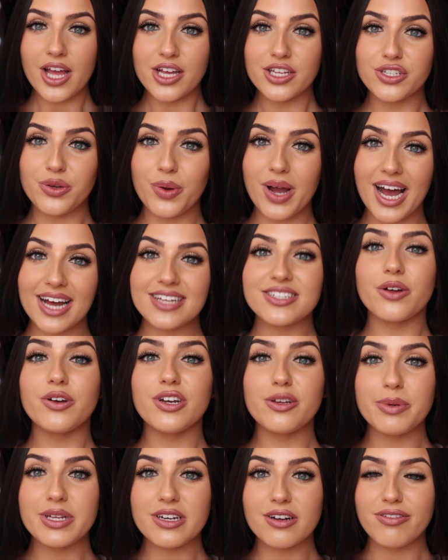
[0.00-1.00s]
So it has
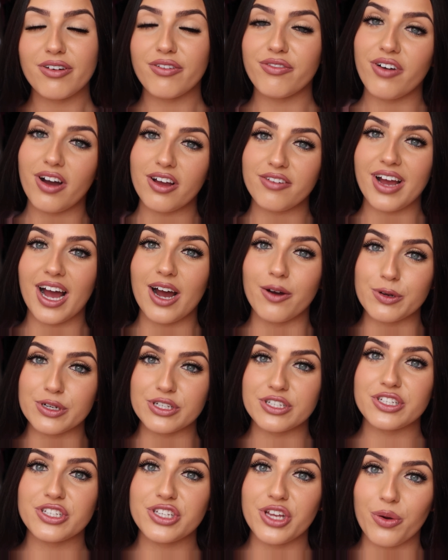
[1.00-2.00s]
only been on for 5
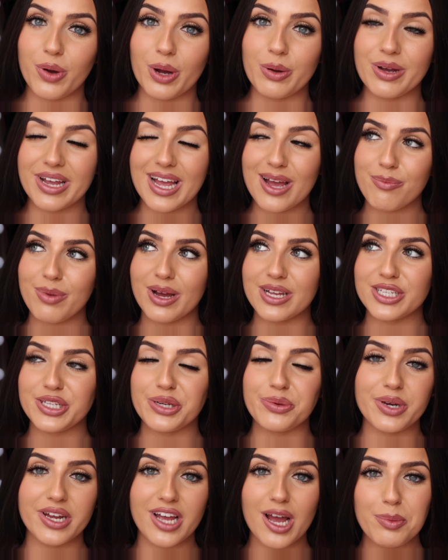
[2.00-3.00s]
hours, so I will get back to
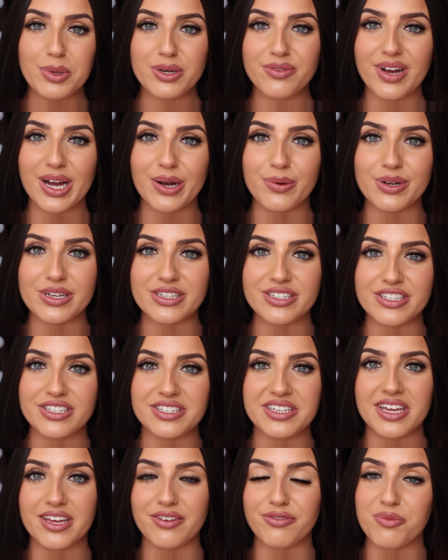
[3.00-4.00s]
you in a couple of hours just
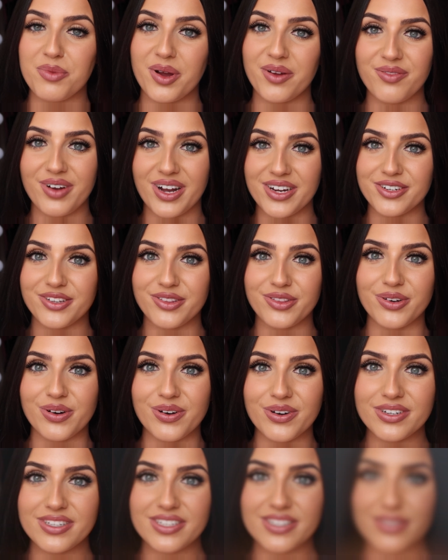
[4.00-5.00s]
to give you my final
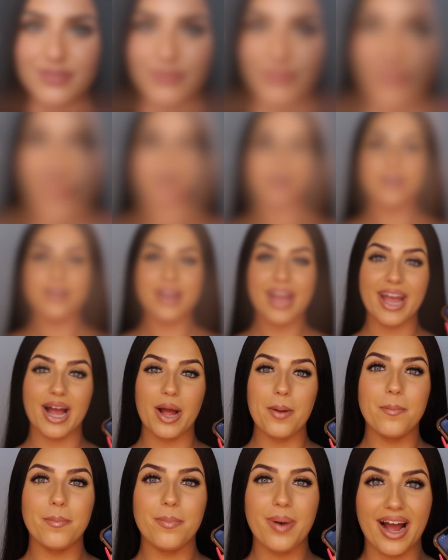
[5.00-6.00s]
thoughts. Okay,
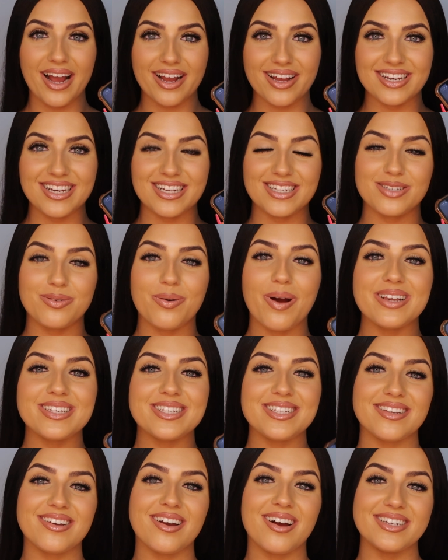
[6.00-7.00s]
I'm back and it's 20
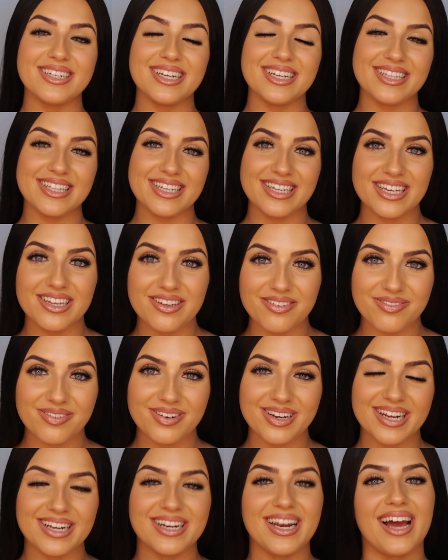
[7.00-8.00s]
to 9 in the
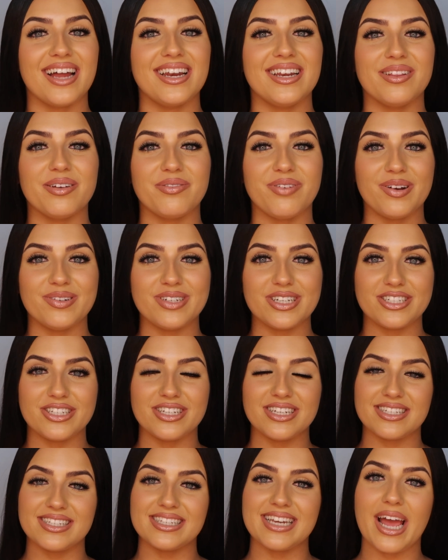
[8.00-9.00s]
evening and the
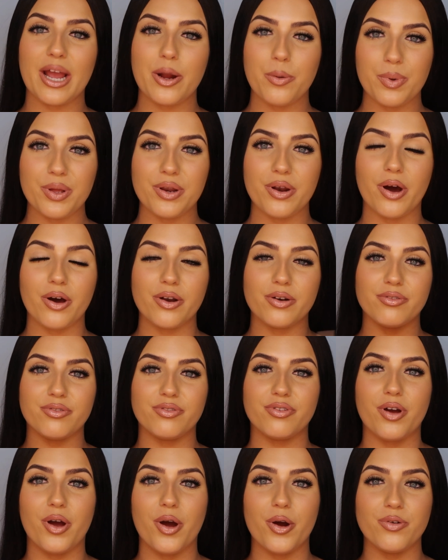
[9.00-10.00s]
foundation's now been on
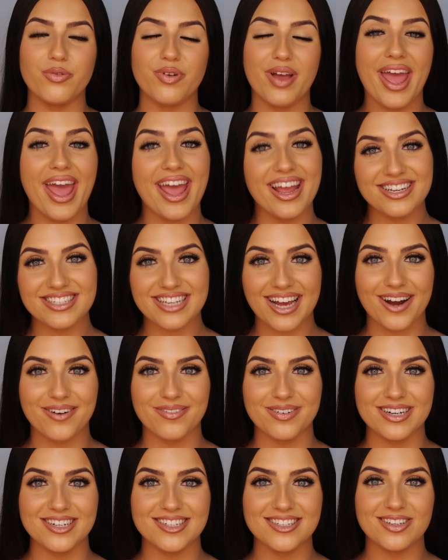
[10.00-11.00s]
for over 8
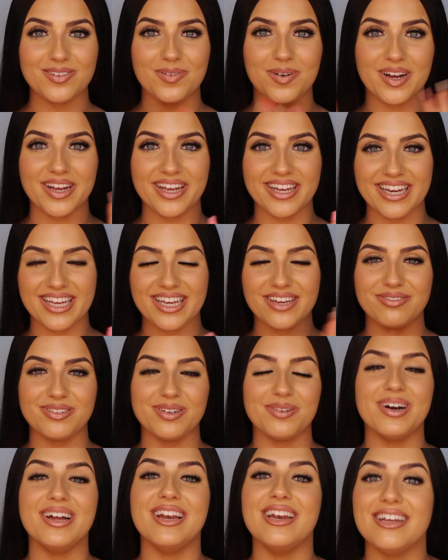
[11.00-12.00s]
hours, so I'm going to give
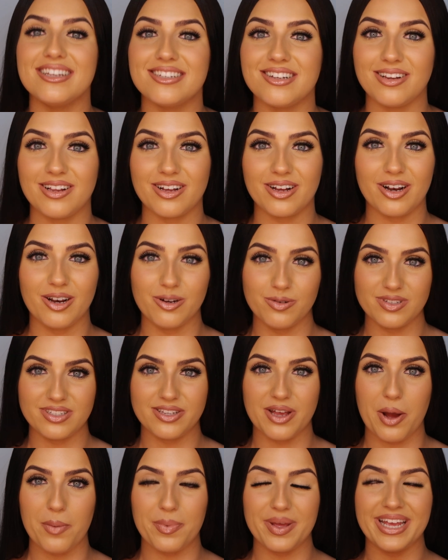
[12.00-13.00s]
you a little
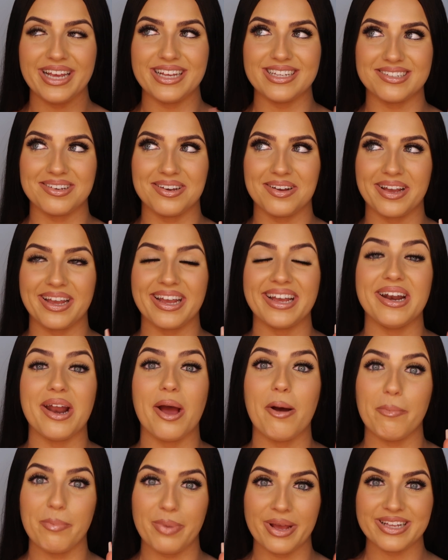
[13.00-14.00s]
close-up. It is looking
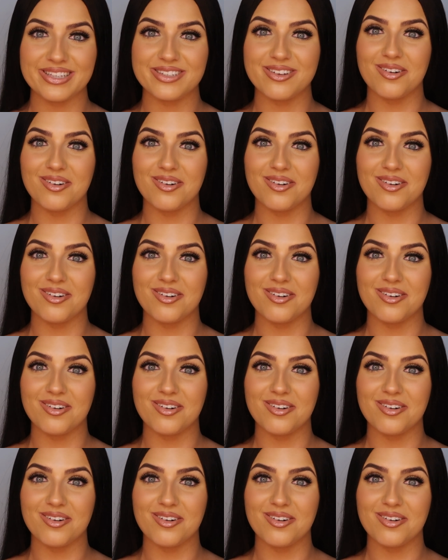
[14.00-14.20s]
a bit